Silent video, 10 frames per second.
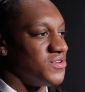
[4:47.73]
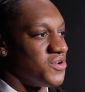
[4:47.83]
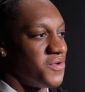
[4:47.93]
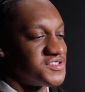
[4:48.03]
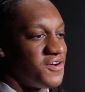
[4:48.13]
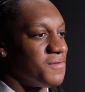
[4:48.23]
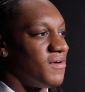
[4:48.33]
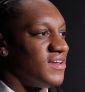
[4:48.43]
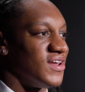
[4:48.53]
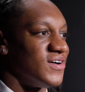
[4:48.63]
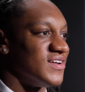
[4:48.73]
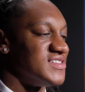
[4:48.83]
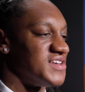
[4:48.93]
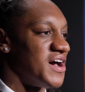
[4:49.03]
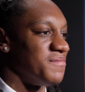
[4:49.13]
You know, we talk about that all the
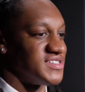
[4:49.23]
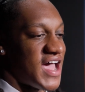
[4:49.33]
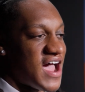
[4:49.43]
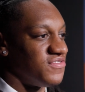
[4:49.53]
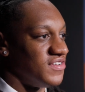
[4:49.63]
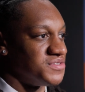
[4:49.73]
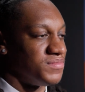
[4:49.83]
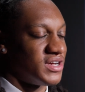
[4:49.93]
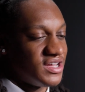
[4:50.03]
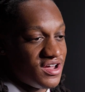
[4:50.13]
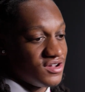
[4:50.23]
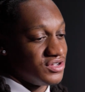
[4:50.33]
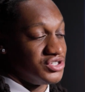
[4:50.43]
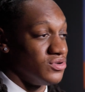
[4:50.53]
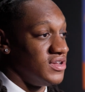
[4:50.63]
time as athletes, but
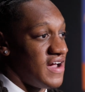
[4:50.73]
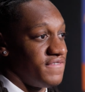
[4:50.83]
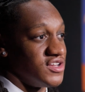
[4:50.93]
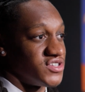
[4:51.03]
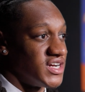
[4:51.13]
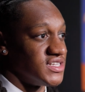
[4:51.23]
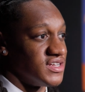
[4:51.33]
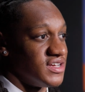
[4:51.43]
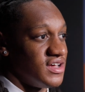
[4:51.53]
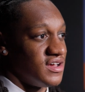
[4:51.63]
you truly have to trust it.